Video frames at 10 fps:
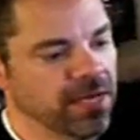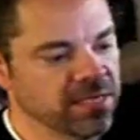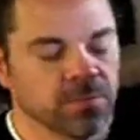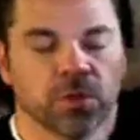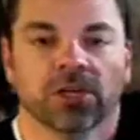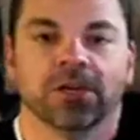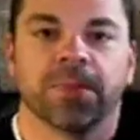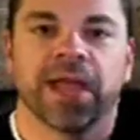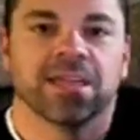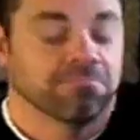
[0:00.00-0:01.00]
That's the beauty
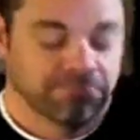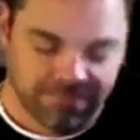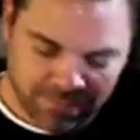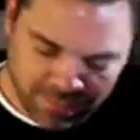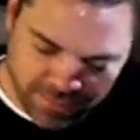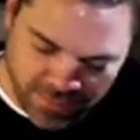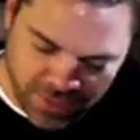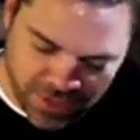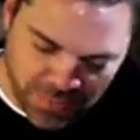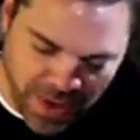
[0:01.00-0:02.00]
of paint.
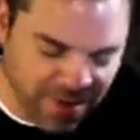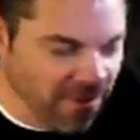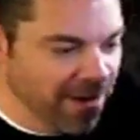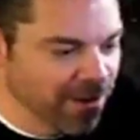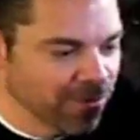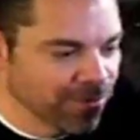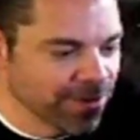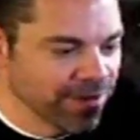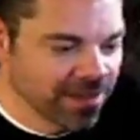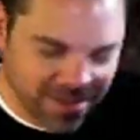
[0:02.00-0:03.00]
Just paint right
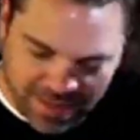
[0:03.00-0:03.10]
over it.